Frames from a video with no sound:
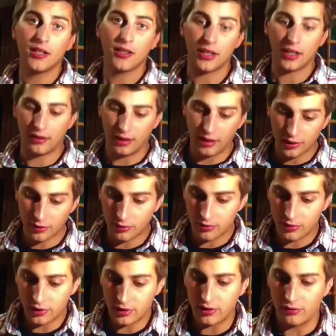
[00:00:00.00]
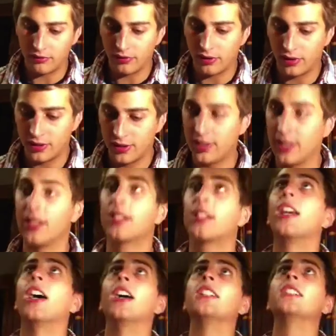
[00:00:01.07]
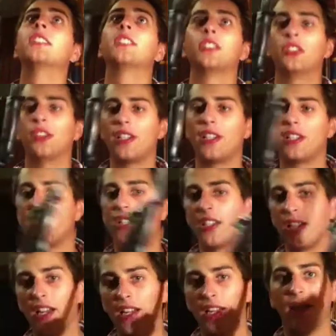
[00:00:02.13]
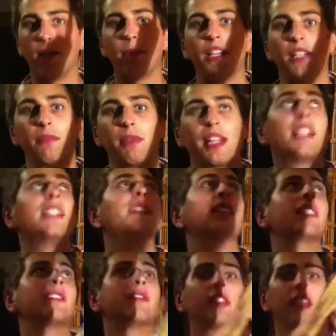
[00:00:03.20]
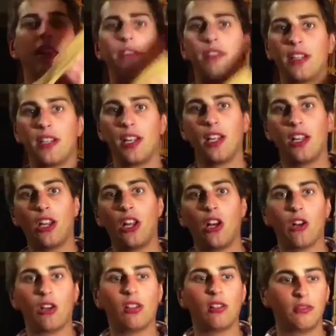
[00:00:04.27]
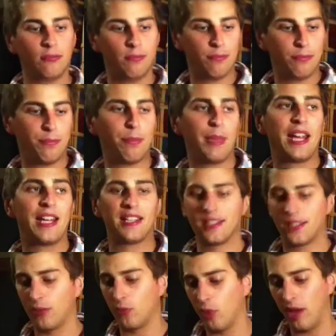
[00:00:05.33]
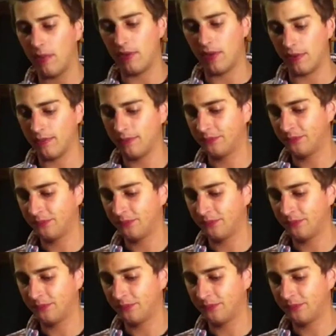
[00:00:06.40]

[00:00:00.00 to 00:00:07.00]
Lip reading: So as we've sort of discussed, the trenches aren't the best places for having a long bayoneted weapon.